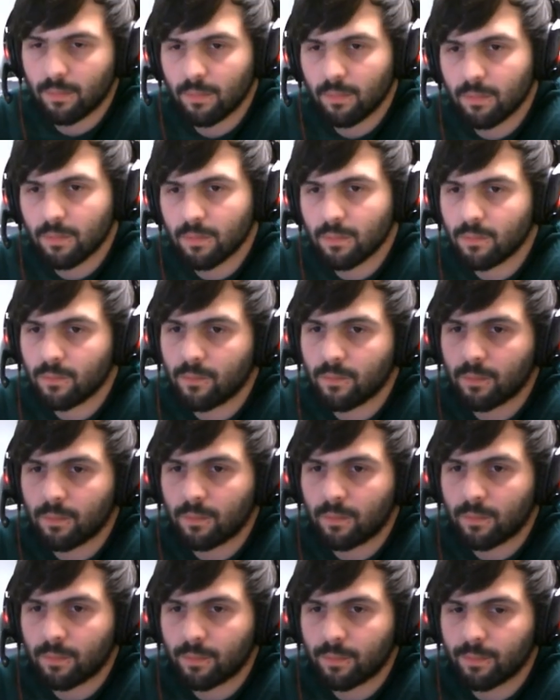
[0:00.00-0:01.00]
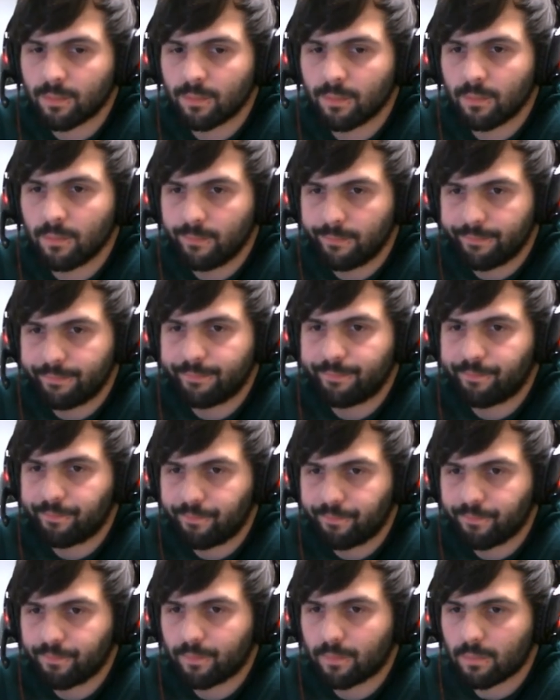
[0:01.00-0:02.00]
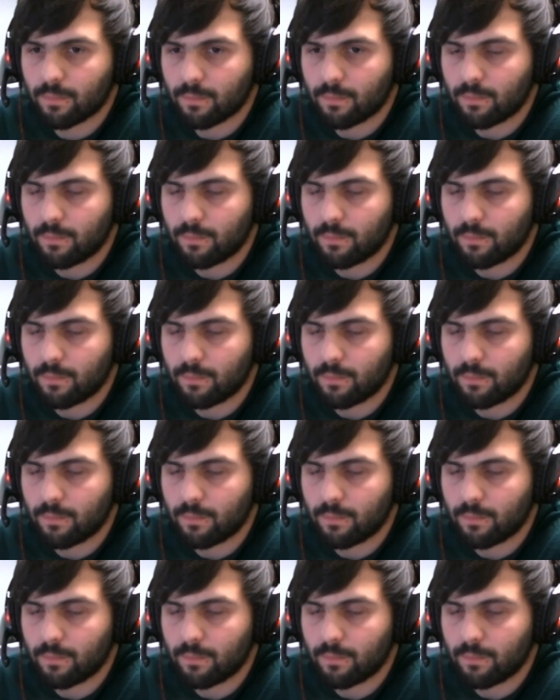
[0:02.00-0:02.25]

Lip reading: and it's not fun.